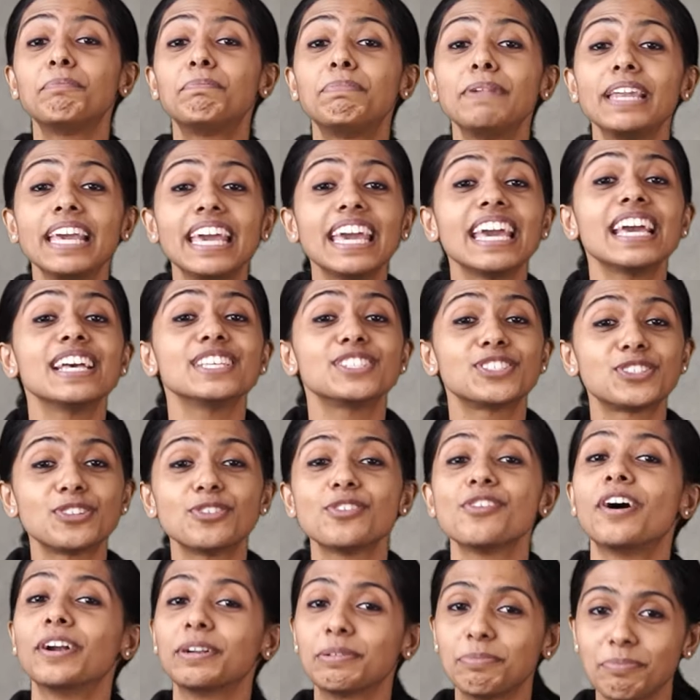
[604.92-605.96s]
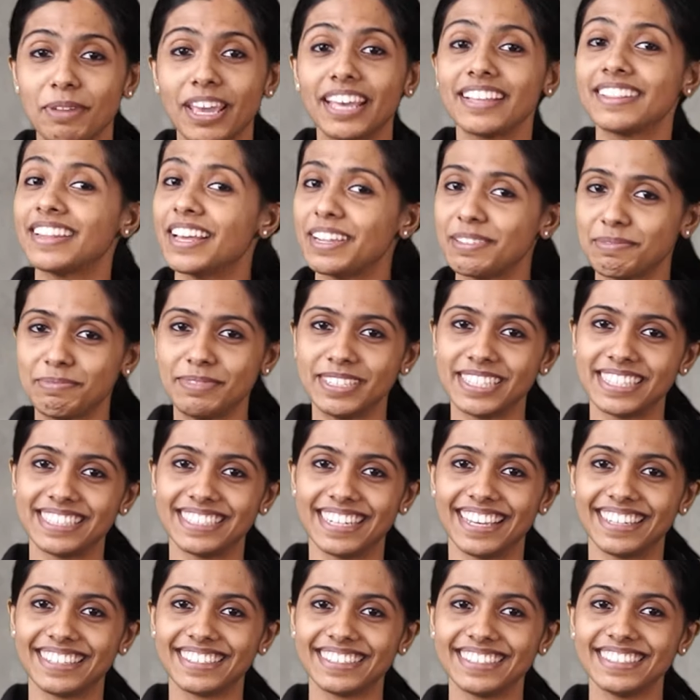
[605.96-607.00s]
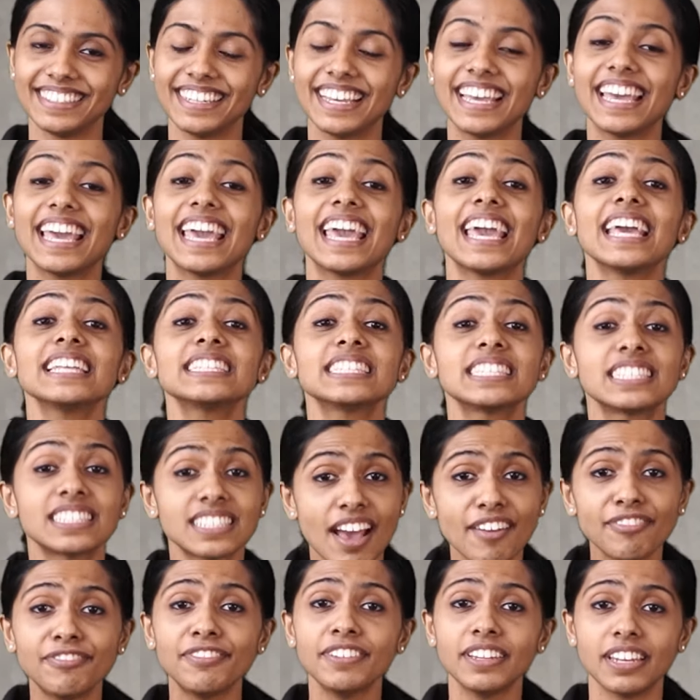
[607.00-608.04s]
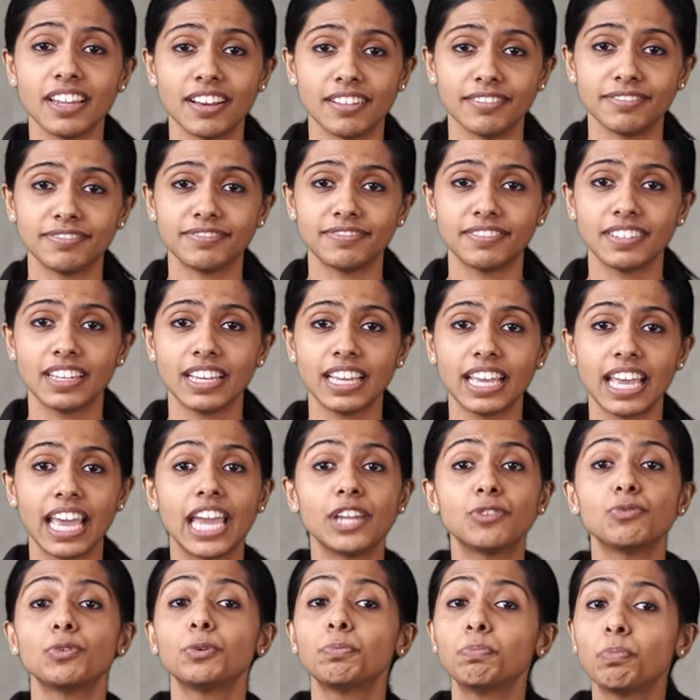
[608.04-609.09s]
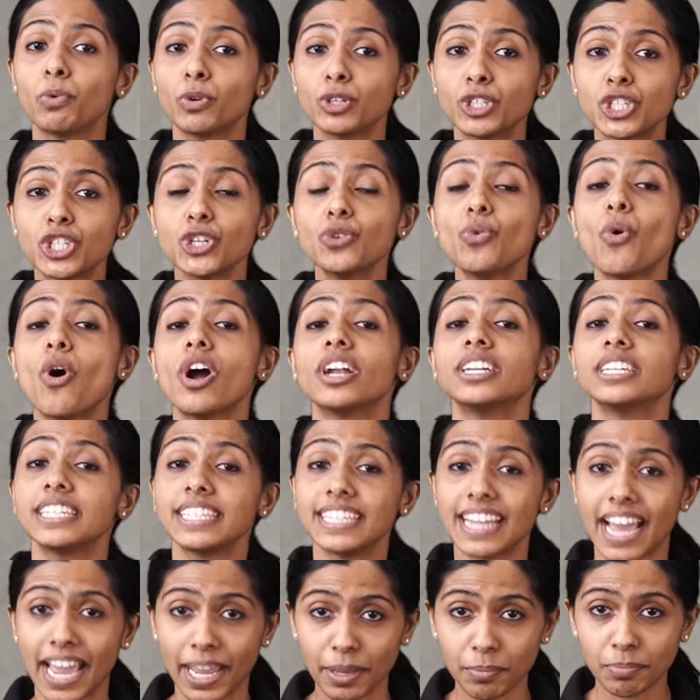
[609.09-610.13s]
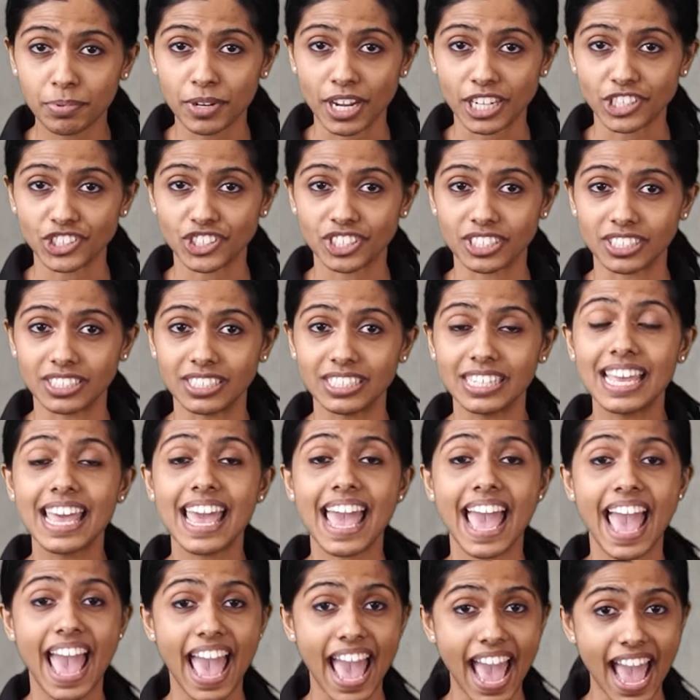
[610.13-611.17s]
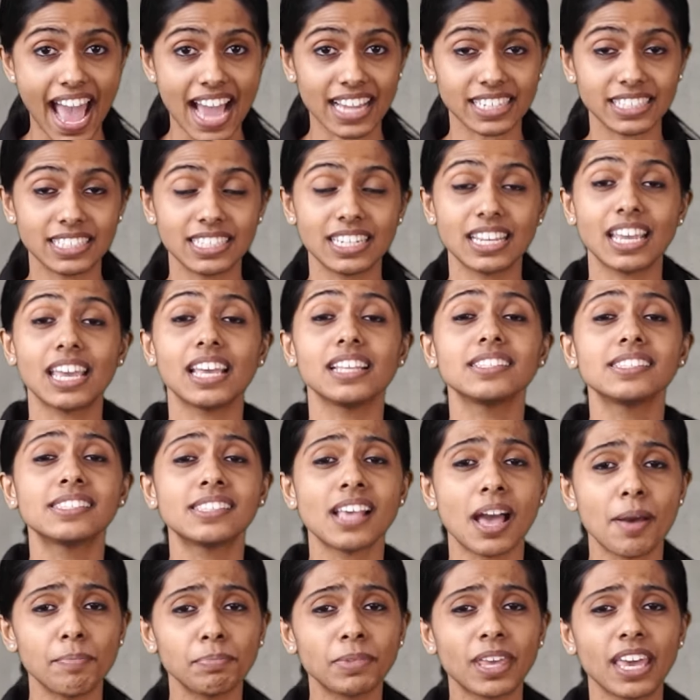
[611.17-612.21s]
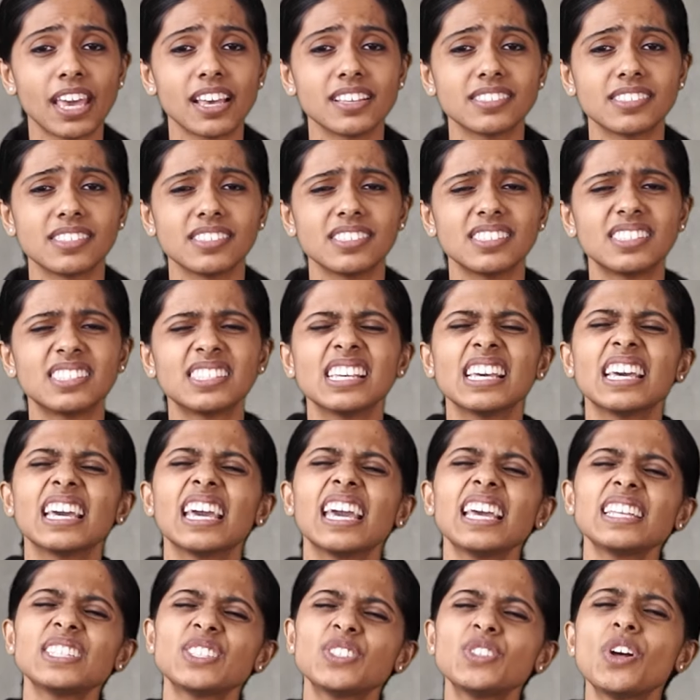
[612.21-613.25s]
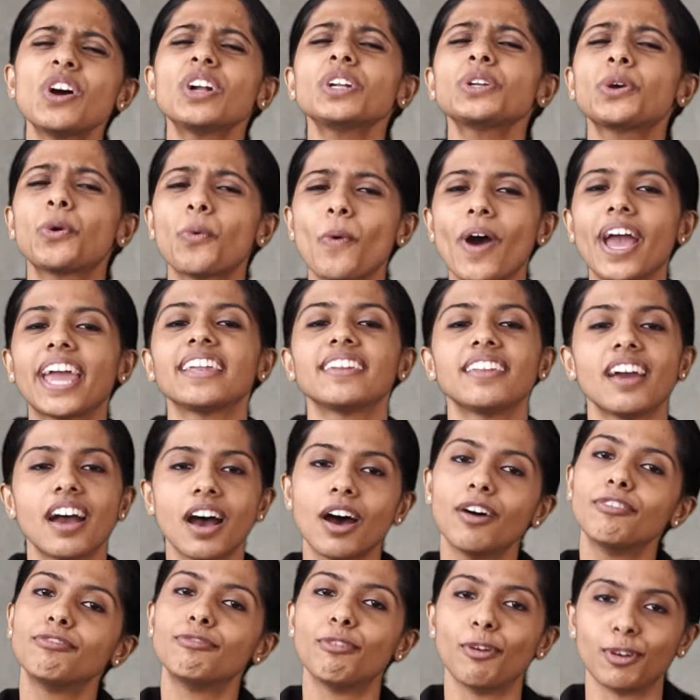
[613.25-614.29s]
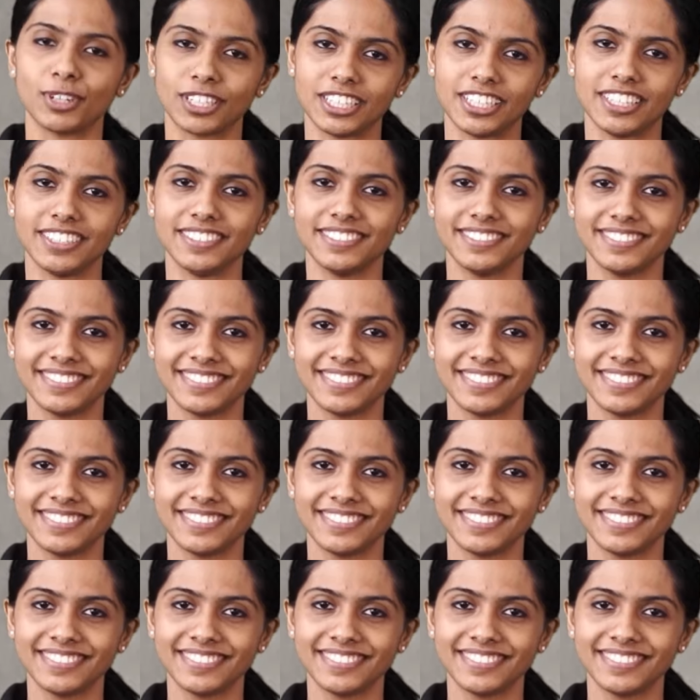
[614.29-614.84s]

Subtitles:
please do not make that mistake. It's tough enough. It would put you on a time pressure. And in some cases, it's not quite our forte.